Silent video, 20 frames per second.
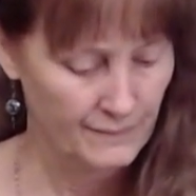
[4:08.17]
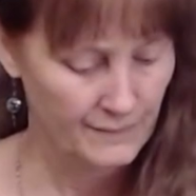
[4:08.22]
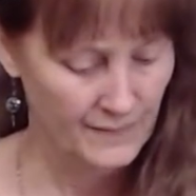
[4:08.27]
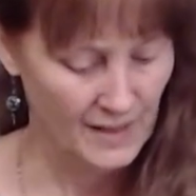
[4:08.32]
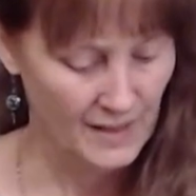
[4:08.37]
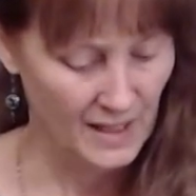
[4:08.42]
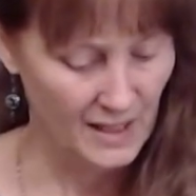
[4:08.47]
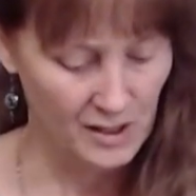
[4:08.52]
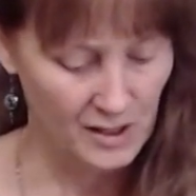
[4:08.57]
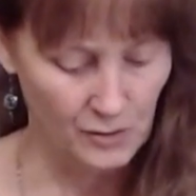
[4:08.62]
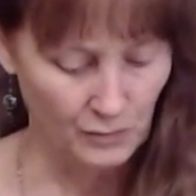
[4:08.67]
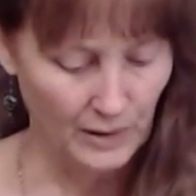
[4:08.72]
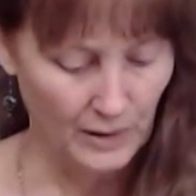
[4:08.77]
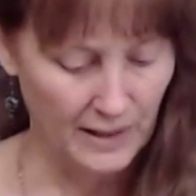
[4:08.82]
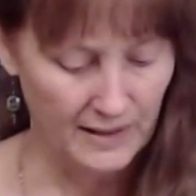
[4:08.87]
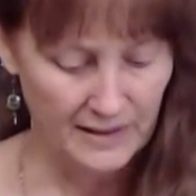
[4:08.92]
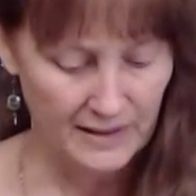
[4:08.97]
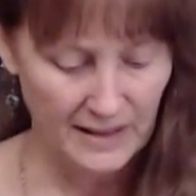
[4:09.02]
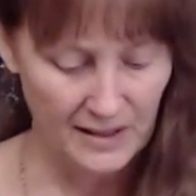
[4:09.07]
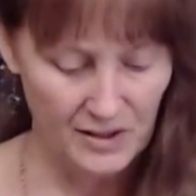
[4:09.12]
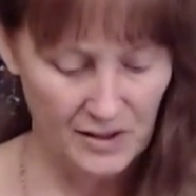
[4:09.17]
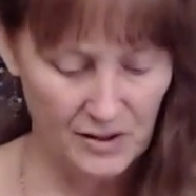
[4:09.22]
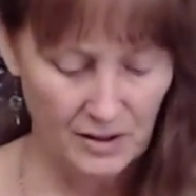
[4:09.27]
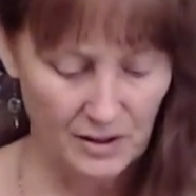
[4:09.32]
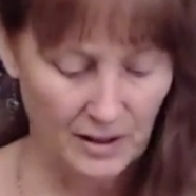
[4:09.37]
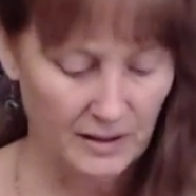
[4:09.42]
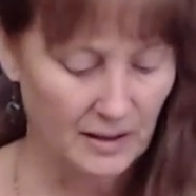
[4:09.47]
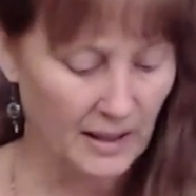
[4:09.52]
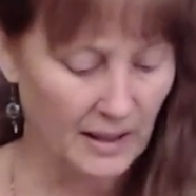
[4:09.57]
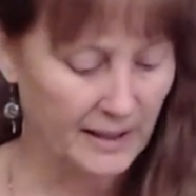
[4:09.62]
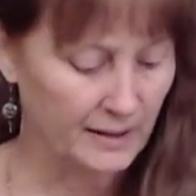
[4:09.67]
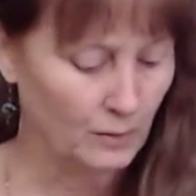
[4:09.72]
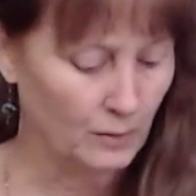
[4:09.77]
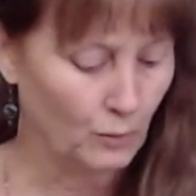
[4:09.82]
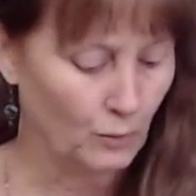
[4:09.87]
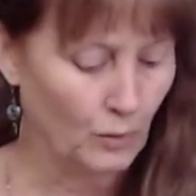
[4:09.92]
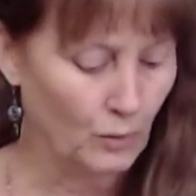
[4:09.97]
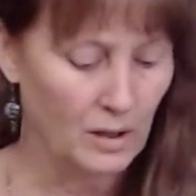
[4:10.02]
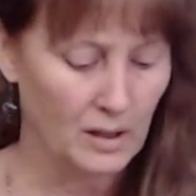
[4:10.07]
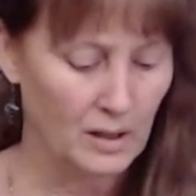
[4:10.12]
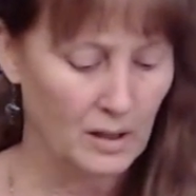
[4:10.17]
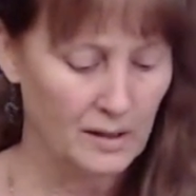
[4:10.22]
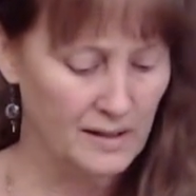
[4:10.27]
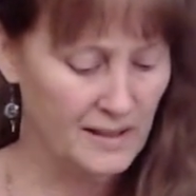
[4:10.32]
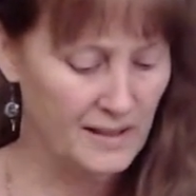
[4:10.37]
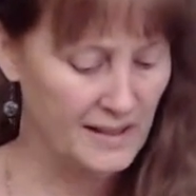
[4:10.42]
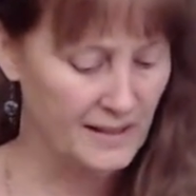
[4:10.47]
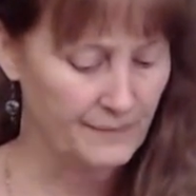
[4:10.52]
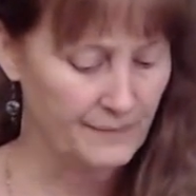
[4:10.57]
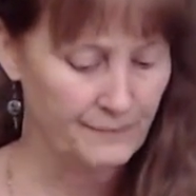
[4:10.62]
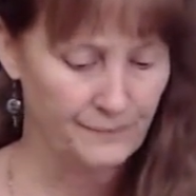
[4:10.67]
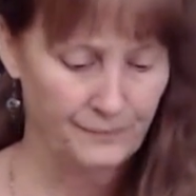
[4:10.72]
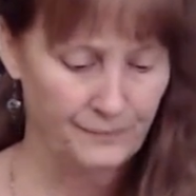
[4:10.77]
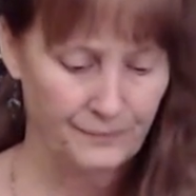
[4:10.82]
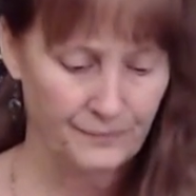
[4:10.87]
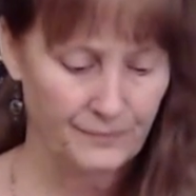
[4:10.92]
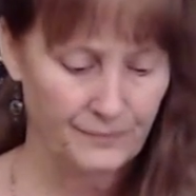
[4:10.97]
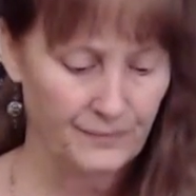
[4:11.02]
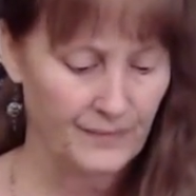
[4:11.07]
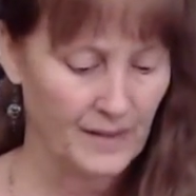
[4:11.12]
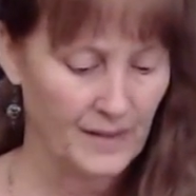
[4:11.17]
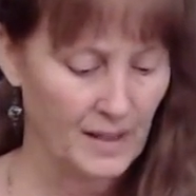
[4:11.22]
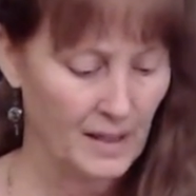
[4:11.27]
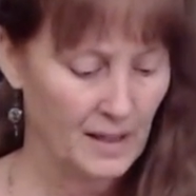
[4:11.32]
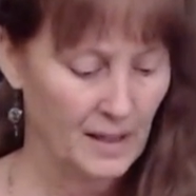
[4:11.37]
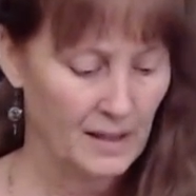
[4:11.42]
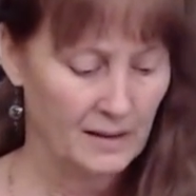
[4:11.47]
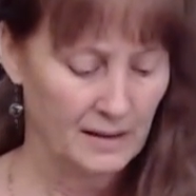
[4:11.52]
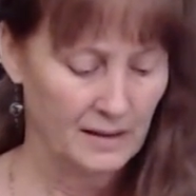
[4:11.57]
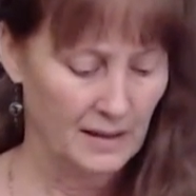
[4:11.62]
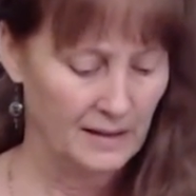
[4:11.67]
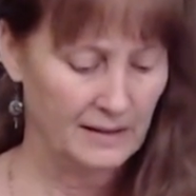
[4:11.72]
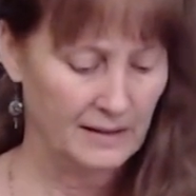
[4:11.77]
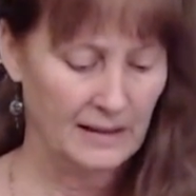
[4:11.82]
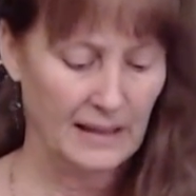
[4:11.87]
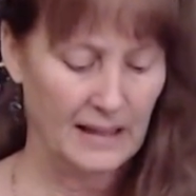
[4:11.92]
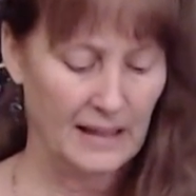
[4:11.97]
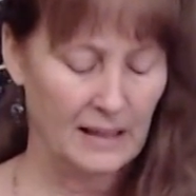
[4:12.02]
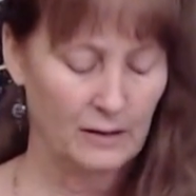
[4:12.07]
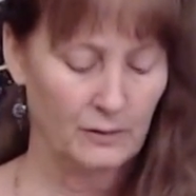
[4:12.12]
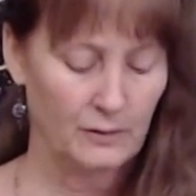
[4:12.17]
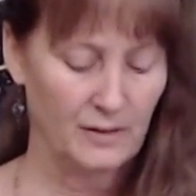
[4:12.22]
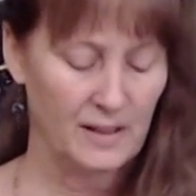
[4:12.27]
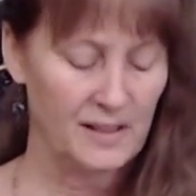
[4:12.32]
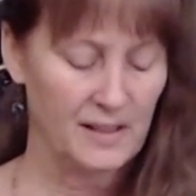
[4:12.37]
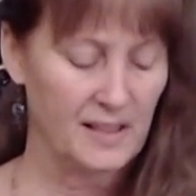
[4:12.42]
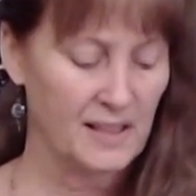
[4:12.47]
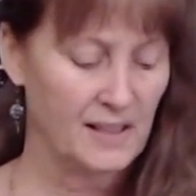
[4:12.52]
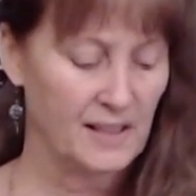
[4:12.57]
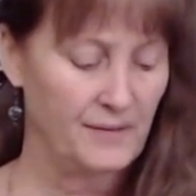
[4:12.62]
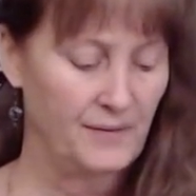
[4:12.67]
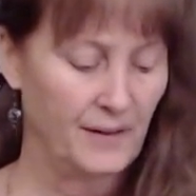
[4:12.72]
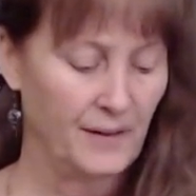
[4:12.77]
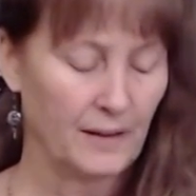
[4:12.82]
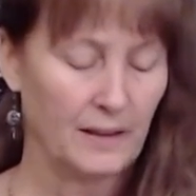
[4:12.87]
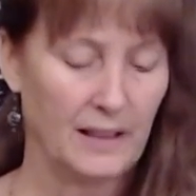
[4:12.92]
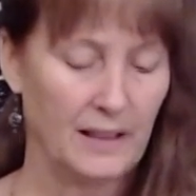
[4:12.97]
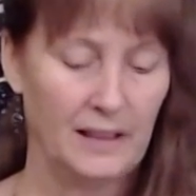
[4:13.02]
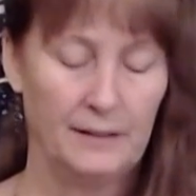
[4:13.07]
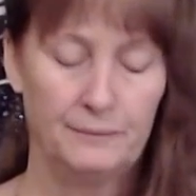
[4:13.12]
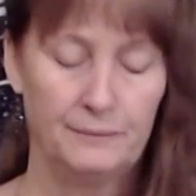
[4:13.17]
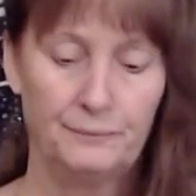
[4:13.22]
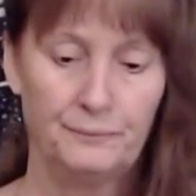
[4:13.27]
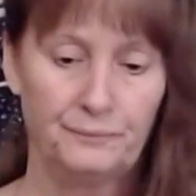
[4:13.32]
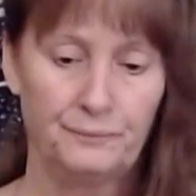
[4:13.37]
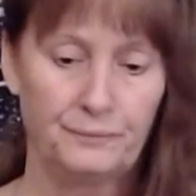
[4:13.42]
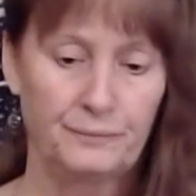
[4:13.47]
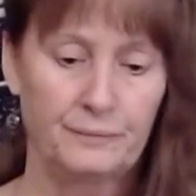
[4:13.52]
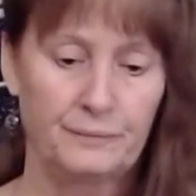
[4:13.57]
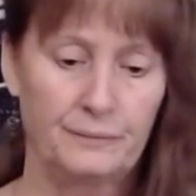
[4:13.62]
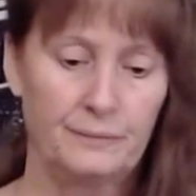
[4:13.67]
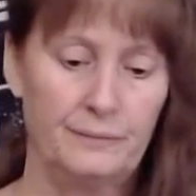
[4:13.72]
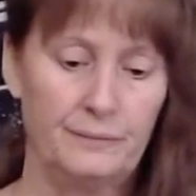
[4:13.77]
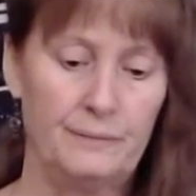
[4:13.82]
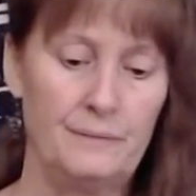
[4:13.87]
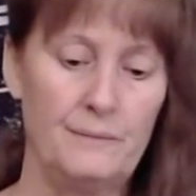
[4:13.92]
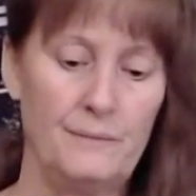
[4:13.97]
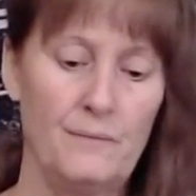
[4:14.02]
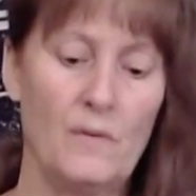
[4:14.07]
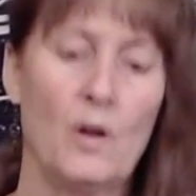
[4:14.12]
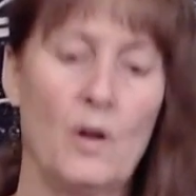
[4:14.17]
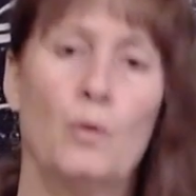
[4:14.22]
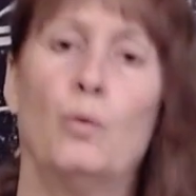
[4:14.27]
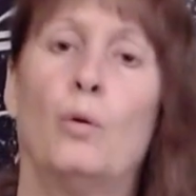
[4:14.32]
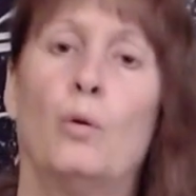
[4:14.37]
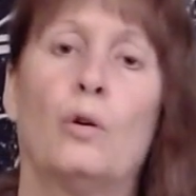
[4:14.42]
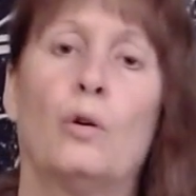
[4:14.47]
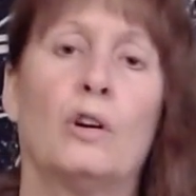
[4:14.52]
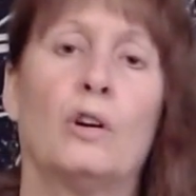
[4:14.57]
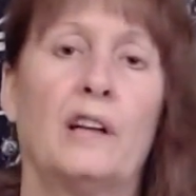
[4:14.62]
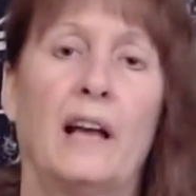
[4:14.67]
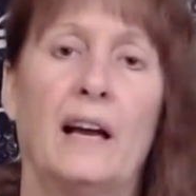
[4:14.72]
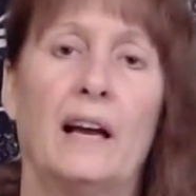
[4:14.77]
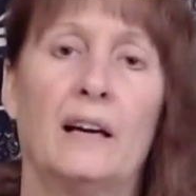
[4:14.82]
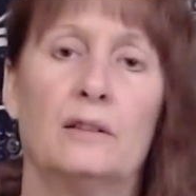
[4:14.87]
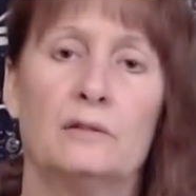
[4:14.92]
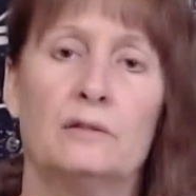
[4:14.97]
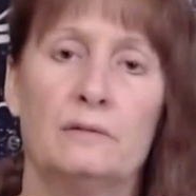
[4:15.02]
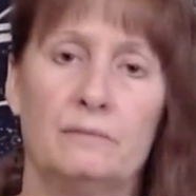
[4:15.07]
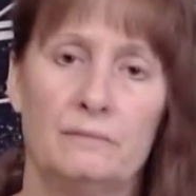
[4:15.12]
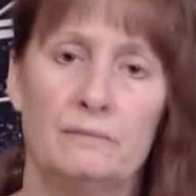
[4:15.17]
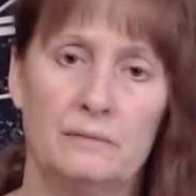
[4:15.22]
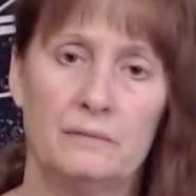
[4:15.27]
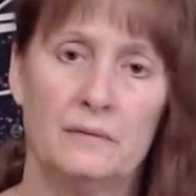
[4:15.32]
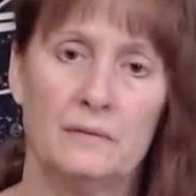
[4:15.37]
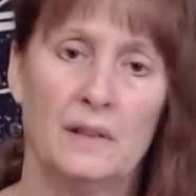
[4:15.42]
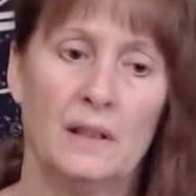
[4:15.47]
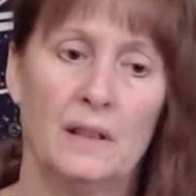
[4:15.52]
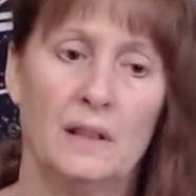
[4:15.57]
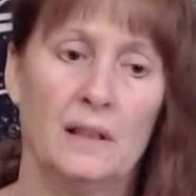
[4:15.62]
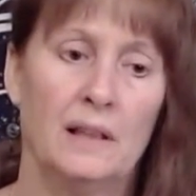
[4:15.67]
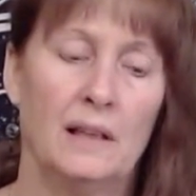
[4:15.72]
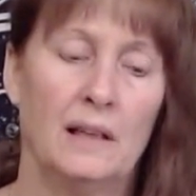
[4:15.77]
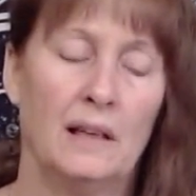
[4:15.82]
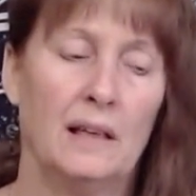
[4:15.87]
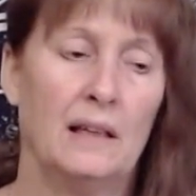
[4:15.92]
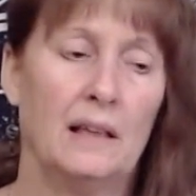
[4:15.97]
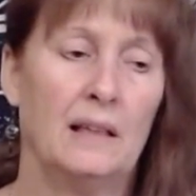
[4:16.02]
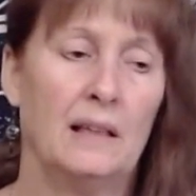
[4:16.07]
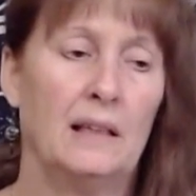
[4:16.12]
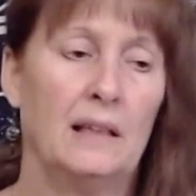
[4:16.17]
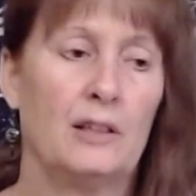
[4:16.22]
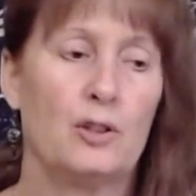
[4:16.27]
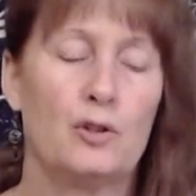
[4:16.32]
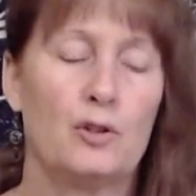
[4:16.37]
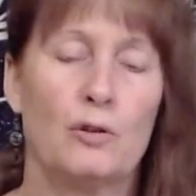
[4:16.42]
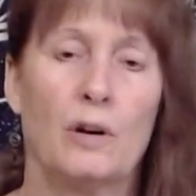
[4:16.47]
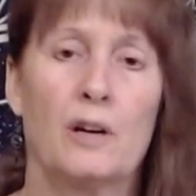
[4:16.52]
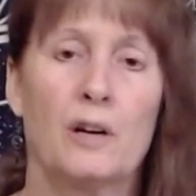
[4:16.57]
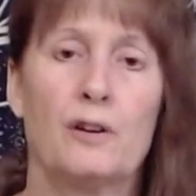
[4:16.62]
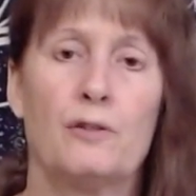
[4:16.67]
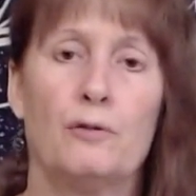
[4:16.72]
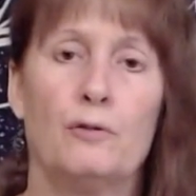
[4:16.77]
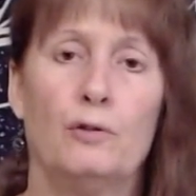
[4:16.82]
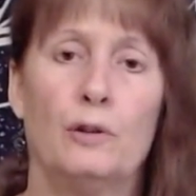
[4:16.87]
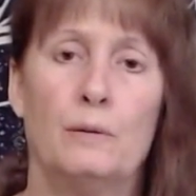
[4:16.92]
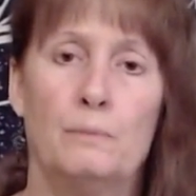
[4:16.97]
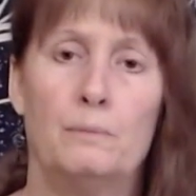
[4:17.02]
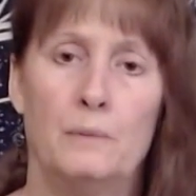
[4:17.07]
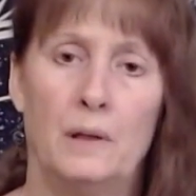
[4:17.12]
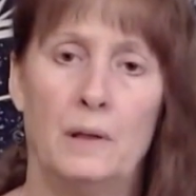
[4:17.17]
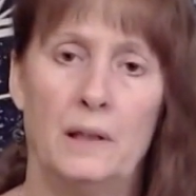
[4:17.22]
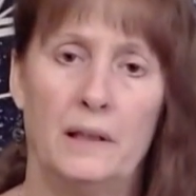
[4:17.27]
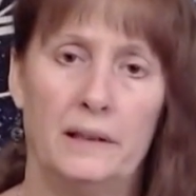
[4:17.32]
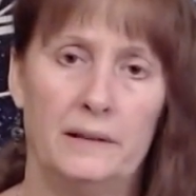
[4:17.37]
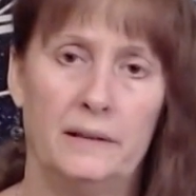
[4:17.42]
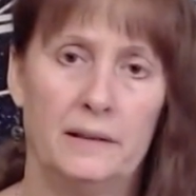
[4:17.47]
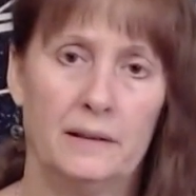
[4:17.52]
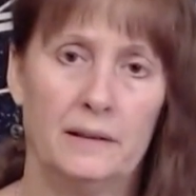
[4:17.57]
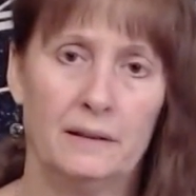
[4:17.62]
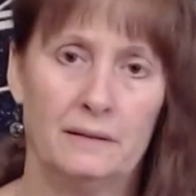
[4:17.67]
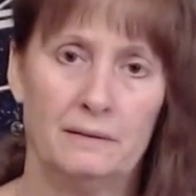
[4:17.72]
It's right next to the 9 of Wands. Now, this is feeling worn out, drugged through the mud.